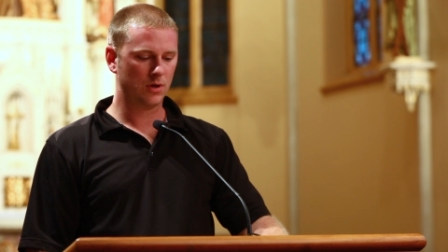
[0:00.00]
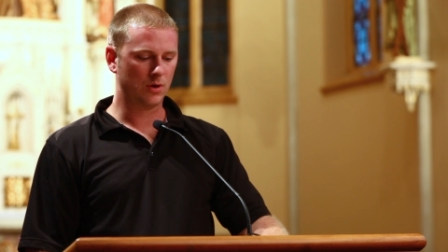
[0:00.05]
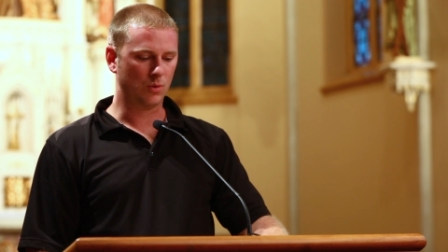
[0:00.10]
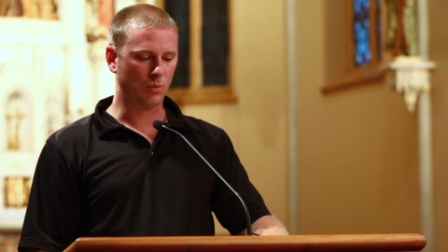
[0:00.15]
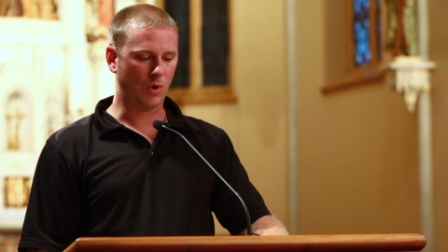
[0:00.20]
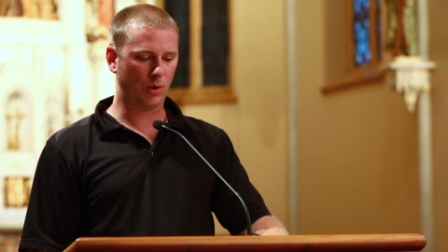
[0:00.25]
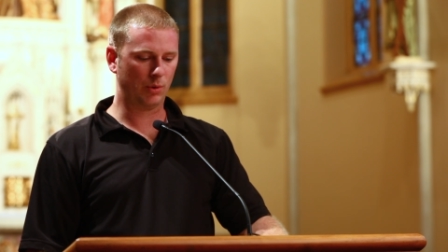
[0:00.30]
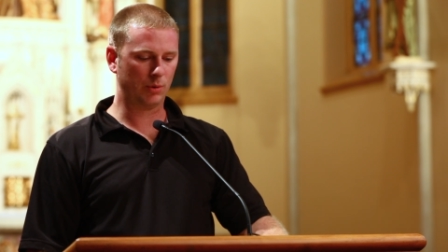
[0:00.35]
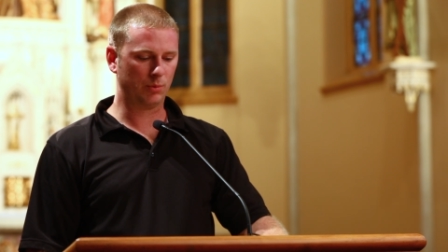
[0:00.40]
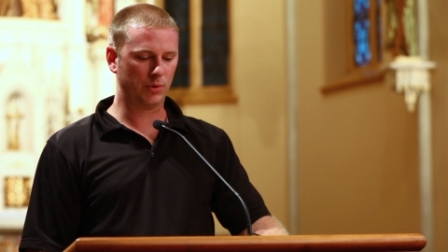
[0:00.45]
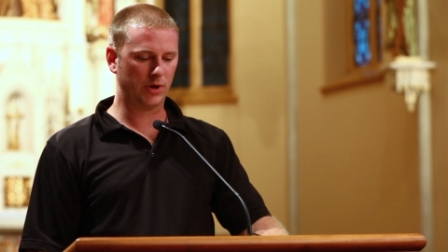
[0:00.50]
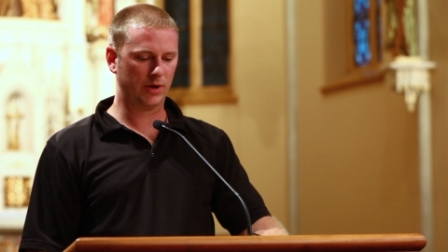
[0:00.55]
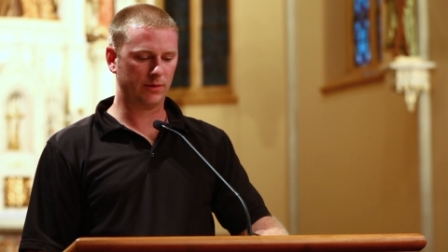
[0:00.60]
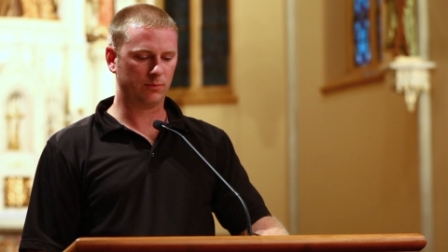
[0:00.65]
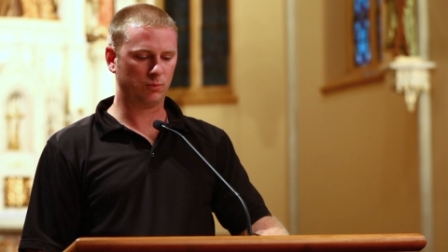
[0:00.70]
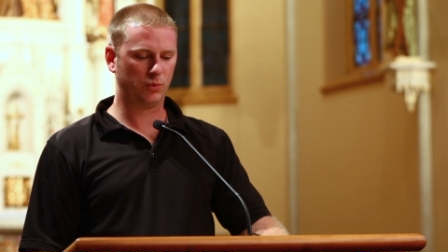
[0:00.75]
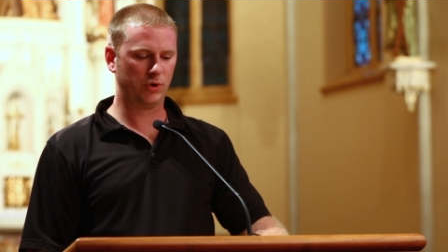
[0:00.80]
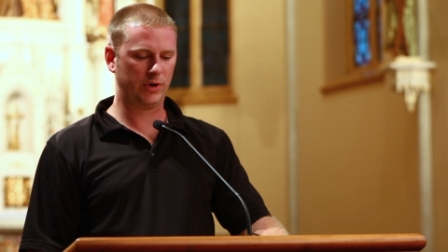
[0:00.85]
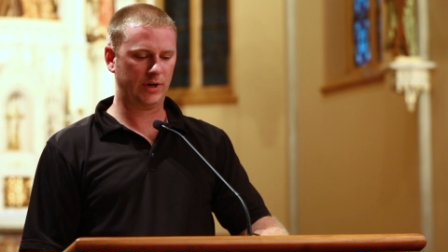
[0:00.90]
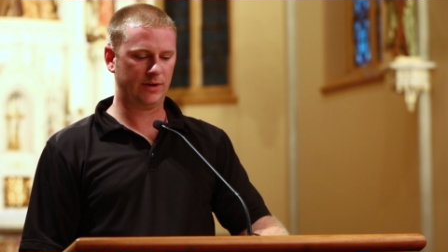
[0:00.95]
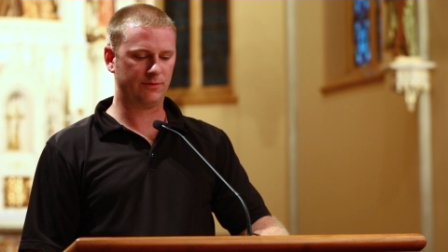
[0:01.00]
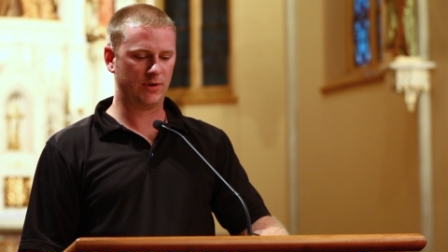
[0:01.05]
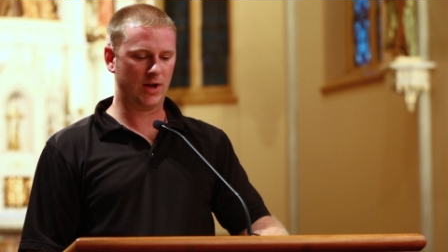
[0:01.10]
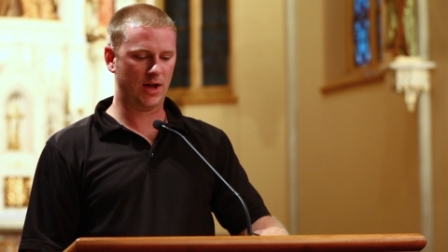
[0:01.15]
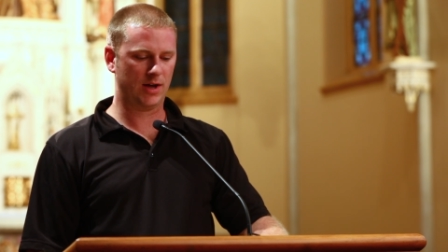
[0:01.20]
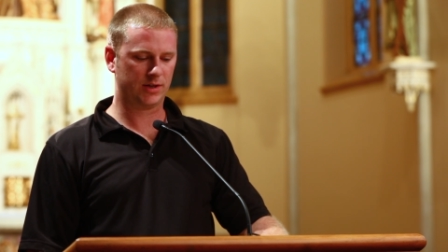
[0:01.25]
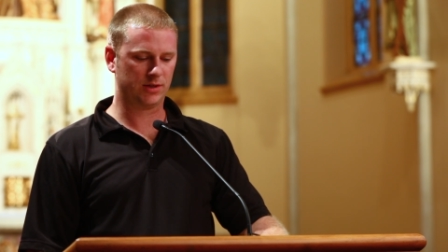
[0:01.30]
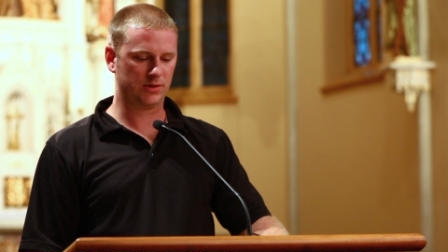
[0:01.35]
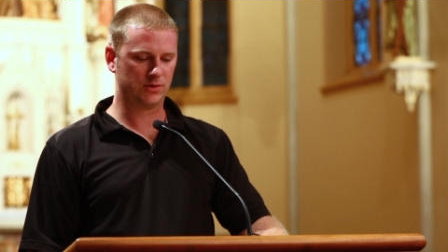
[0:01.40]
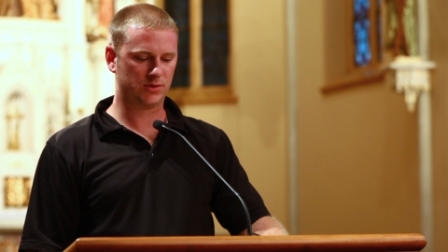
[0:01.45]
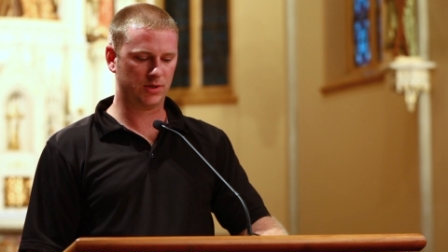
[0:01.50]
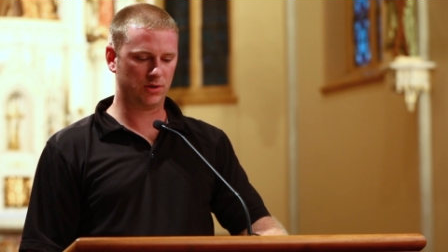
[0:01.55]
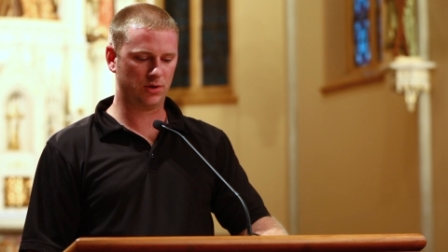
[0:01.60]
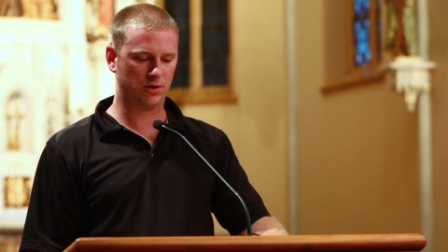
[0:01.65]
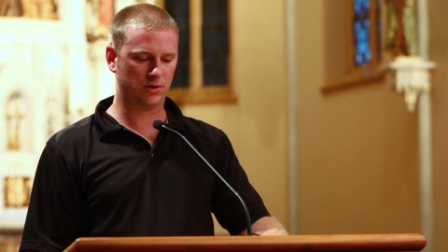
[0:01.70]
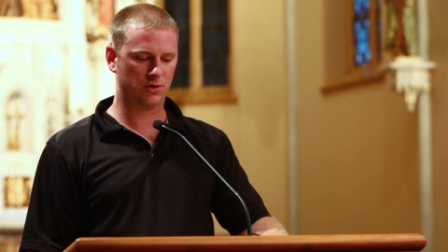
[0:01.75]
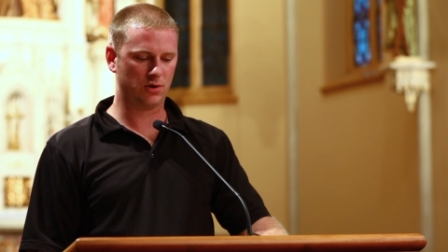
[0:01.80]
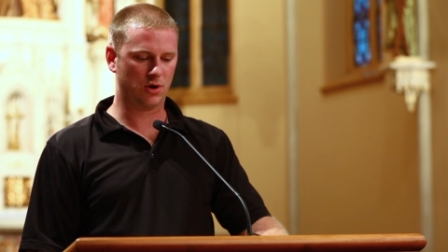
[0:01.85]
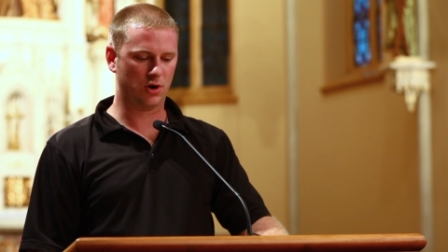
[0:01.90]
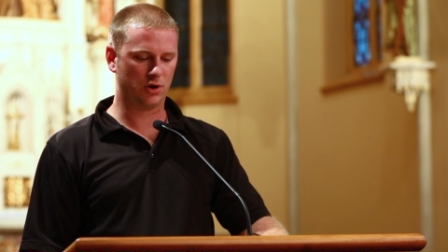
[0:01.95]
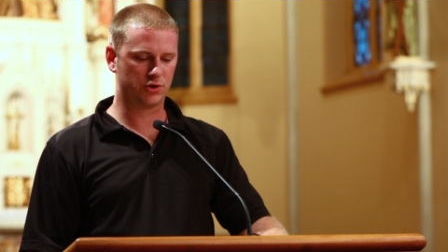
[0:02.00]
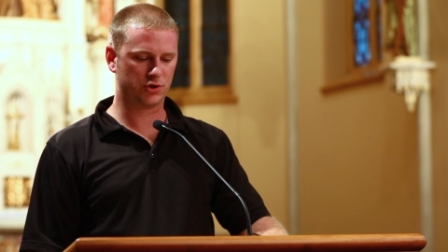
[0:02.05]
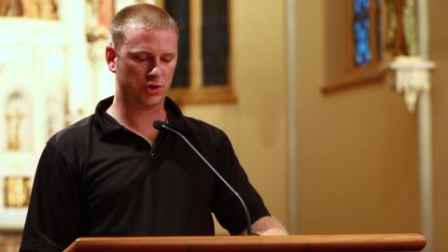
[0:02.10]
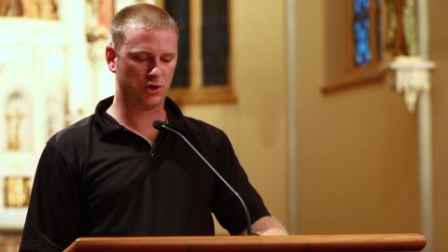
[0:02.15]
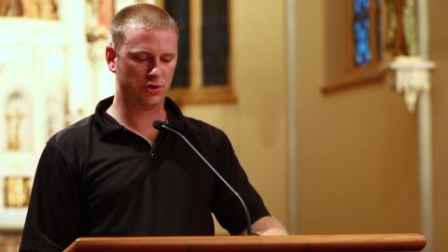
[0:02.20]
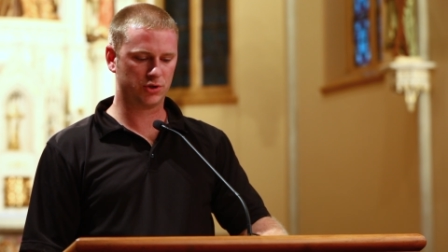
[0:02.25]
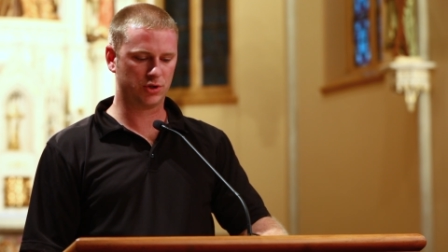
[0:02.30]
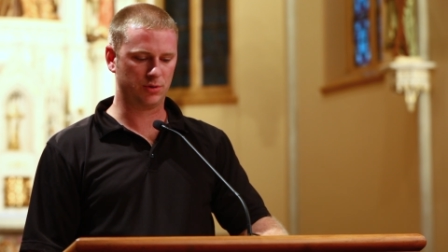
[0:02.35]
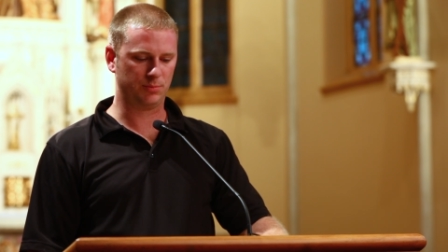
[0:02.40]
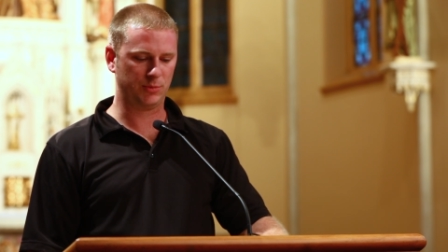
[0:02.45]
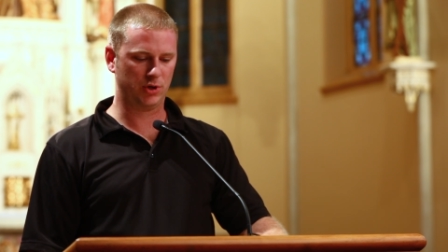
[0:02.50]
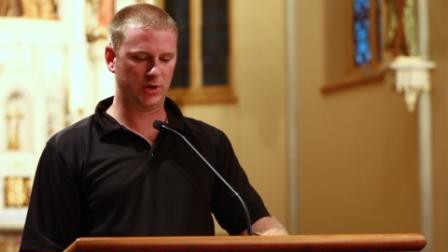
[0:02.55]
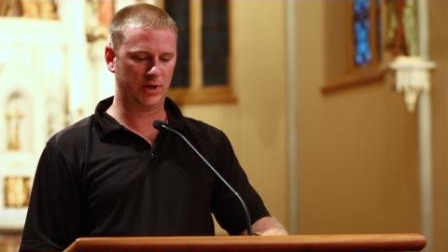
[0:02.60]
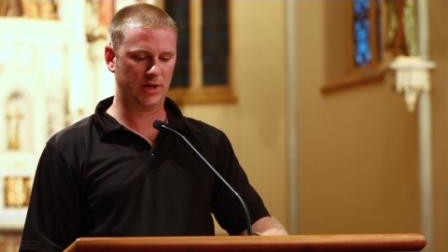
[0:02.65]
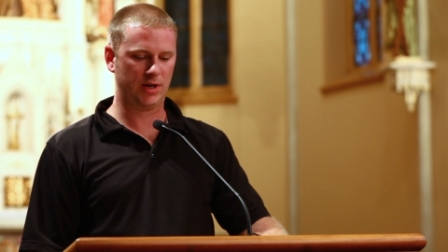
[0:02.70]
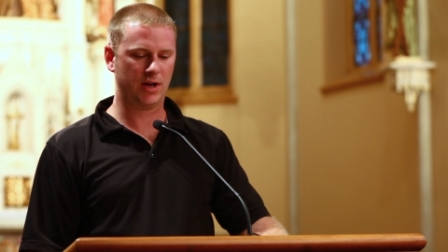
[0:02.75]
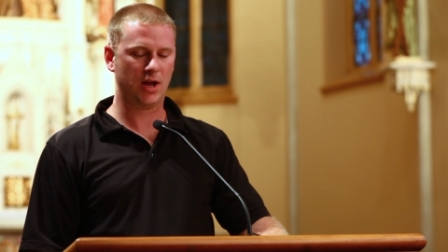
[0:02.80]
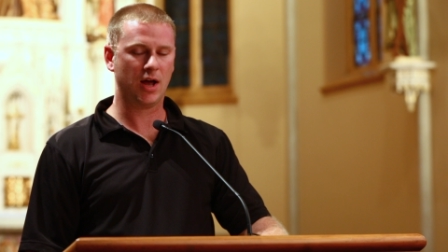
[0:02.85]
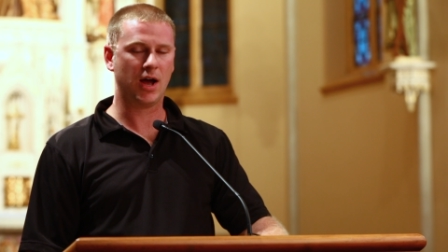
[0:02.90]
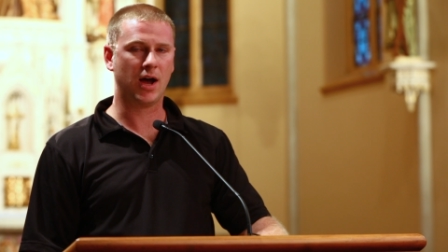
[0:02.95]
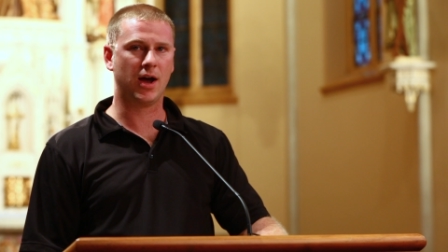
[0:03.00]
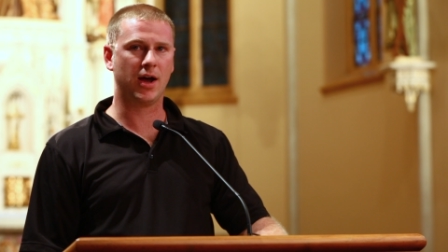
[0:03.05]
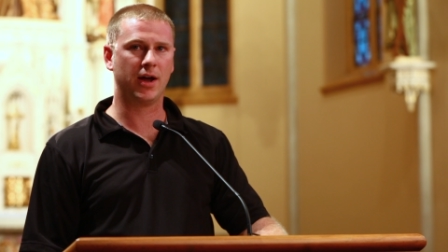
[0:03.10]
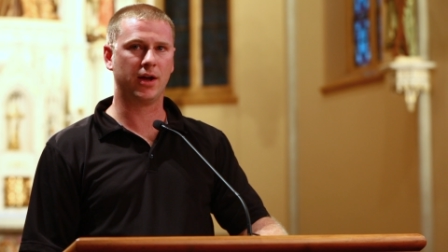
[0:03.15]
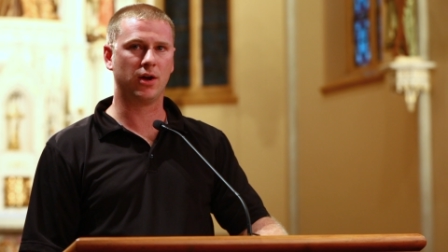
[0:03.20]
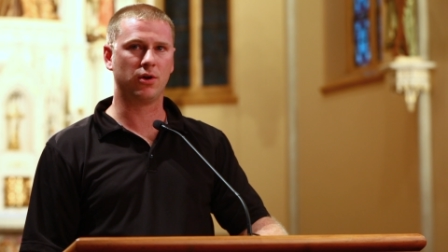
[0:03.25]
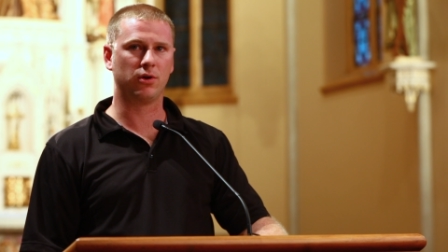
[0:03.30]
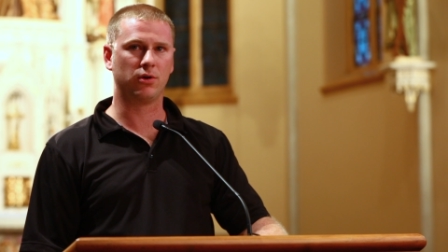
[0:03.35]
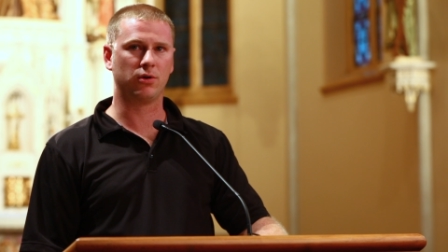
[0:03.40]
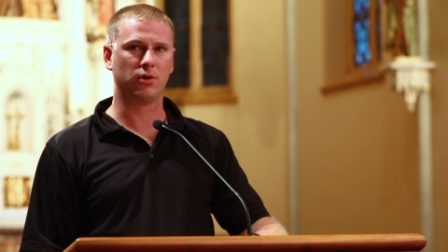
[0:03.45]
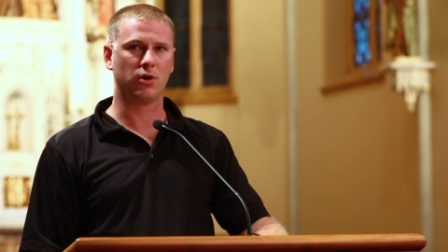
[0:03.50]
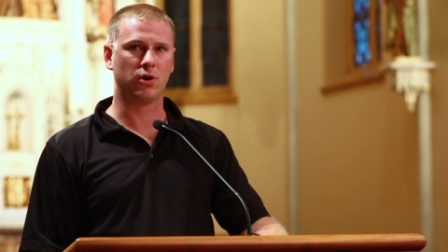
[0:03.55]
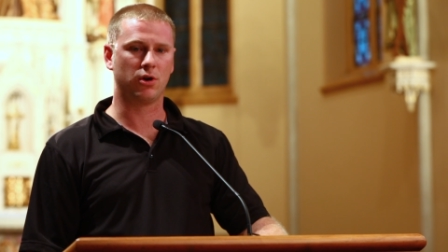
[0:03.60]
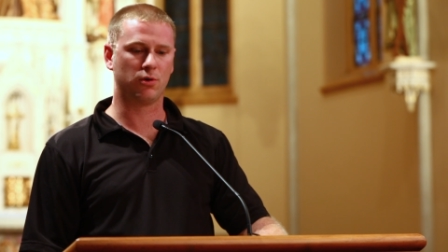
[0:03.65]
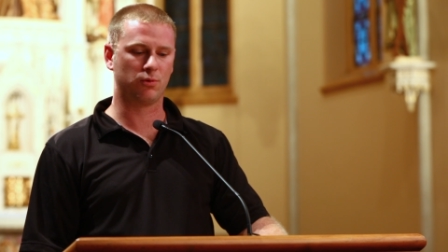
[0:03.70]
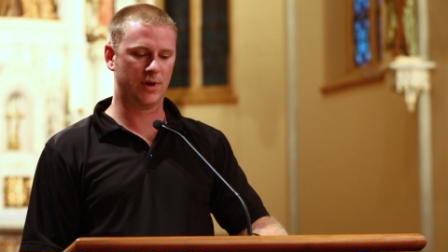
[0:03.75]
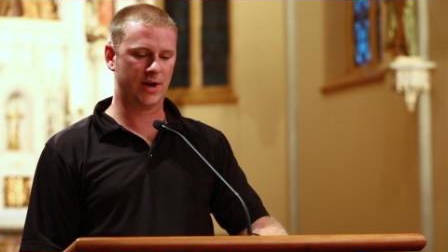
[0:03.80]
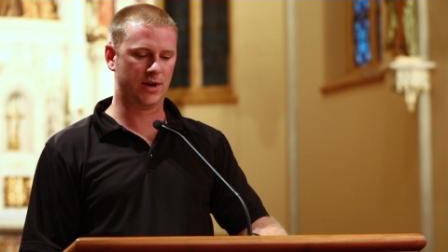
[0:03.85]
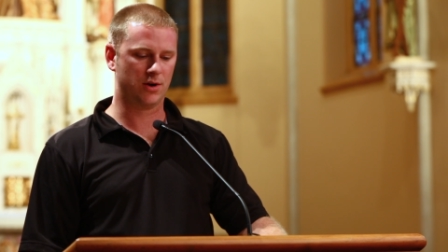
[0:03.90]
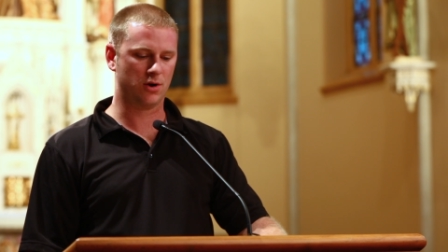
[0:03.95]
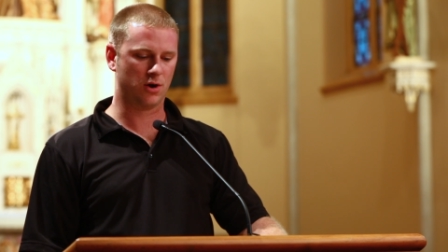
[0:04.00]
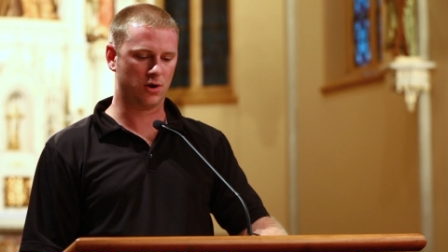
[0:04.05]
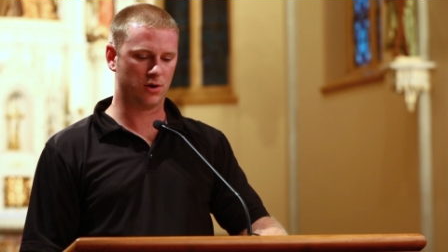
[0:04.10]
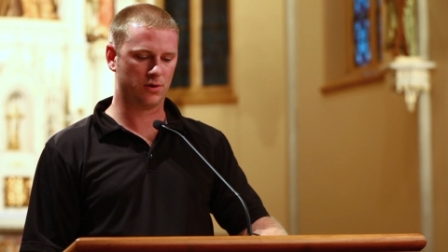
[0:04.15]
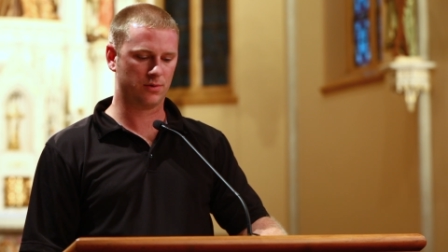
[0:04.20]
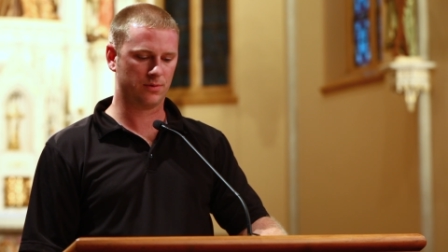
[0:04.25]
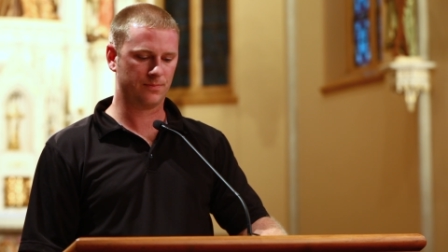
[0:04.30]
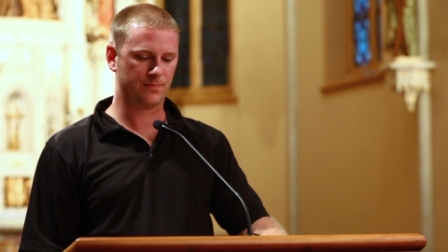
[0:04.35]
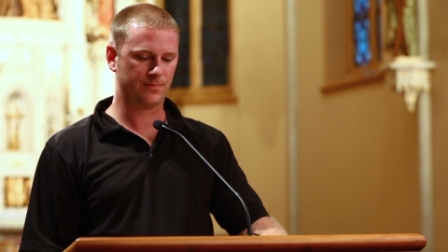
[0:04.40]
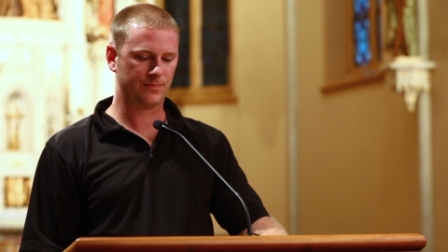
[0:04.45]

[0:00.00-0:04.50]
While we would have not considered our church community high on our radar,